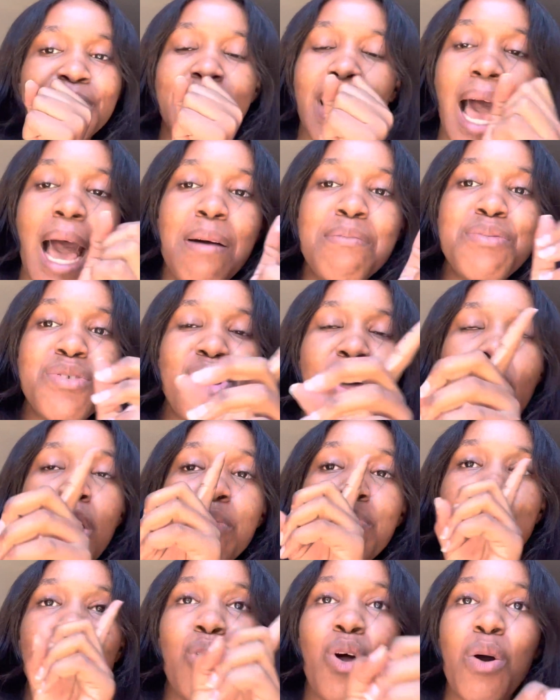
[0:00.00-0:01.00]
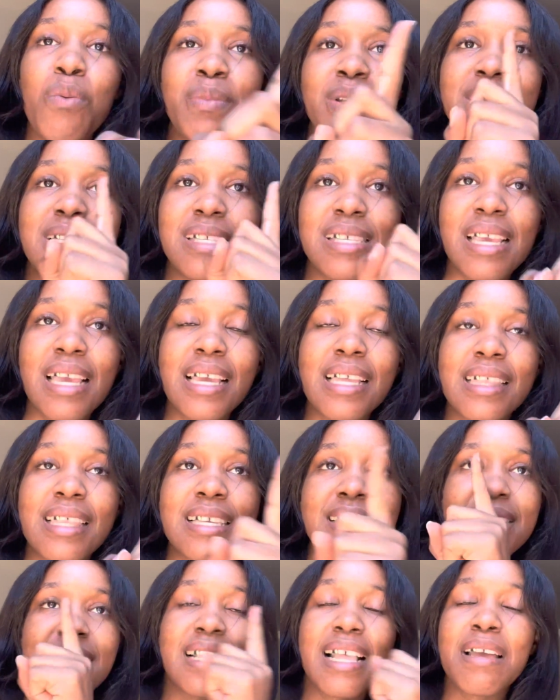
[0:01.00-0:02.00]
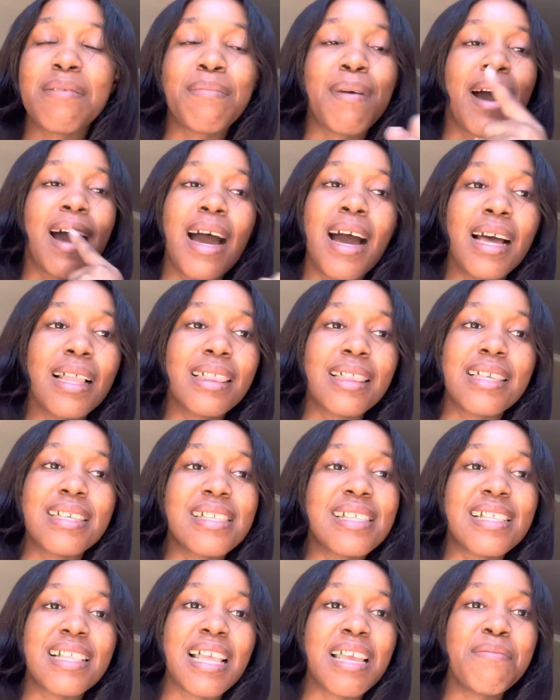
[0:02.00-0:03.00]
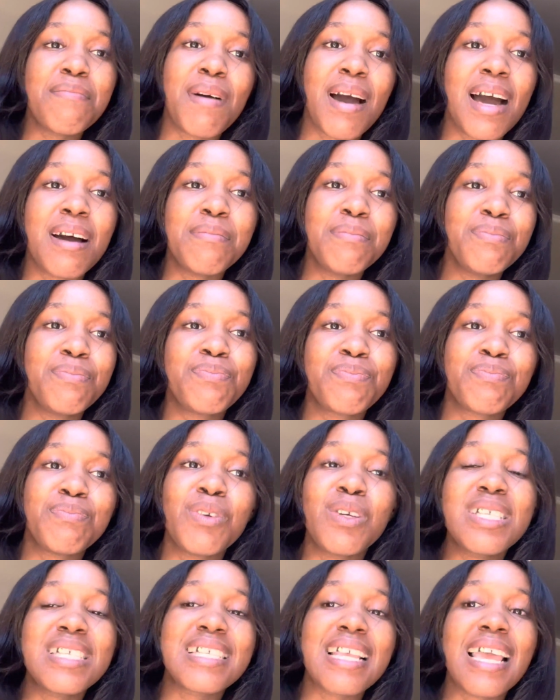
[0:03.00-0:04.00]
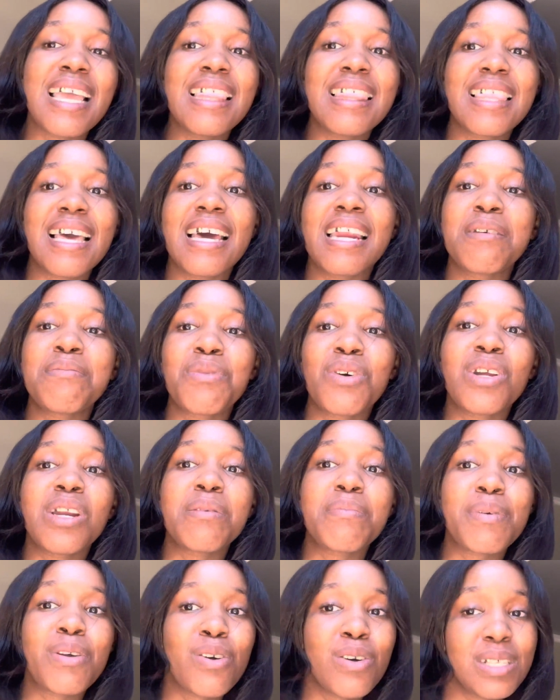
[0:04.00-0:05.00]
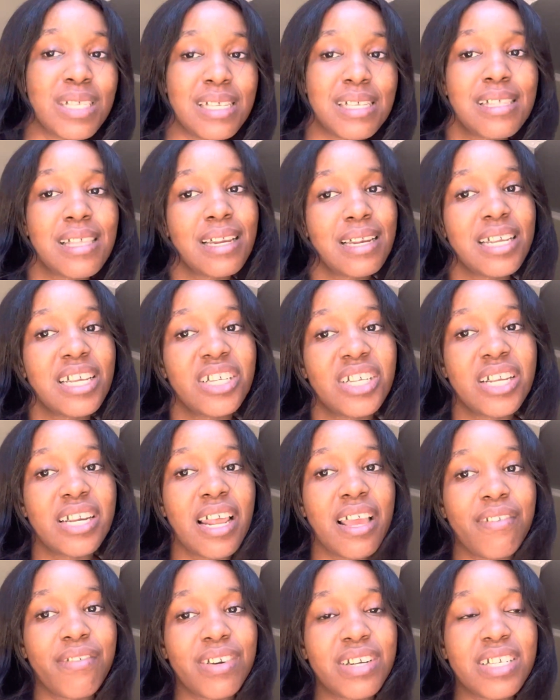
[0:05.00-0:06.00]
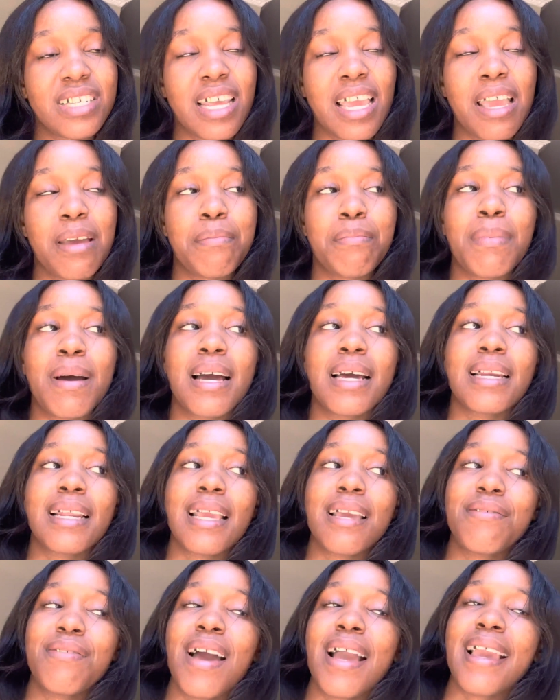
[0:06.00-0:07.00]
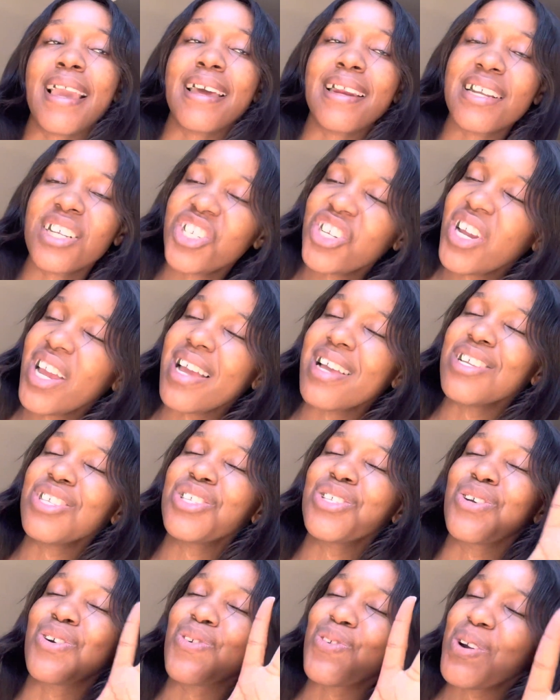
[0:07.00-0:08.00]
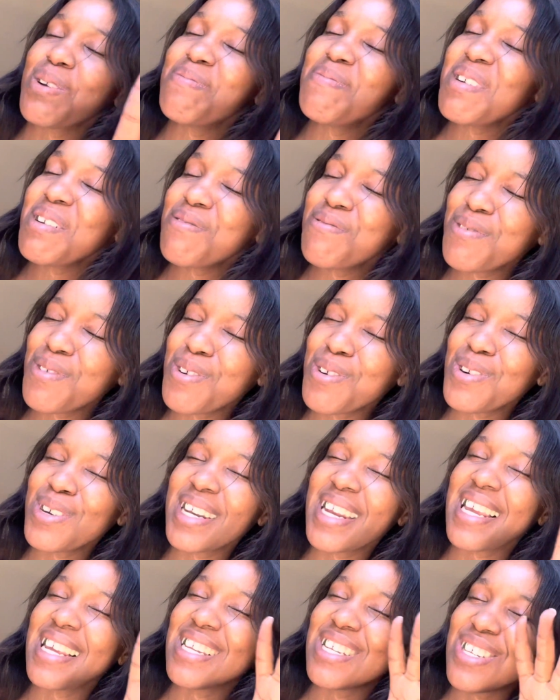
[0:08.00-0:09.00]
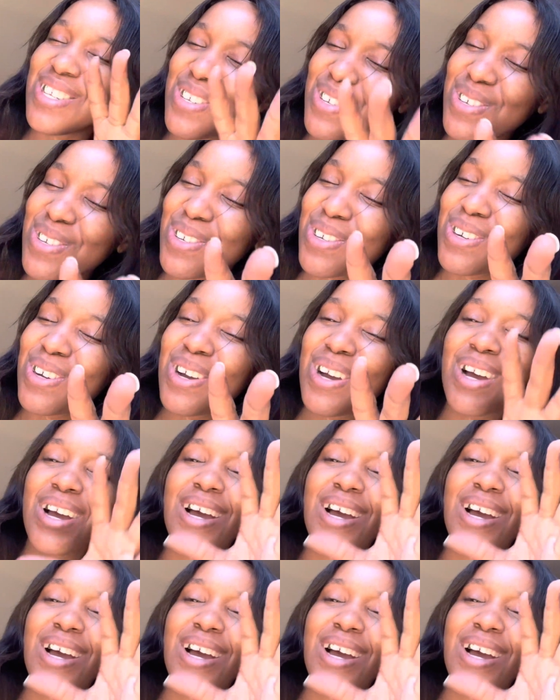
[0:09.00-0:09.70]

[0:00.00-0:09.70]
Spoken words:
I'm not promising, disclaimer, not saying that I'm gonna be consistent each and every day, but if I get a chance to grab my phone and do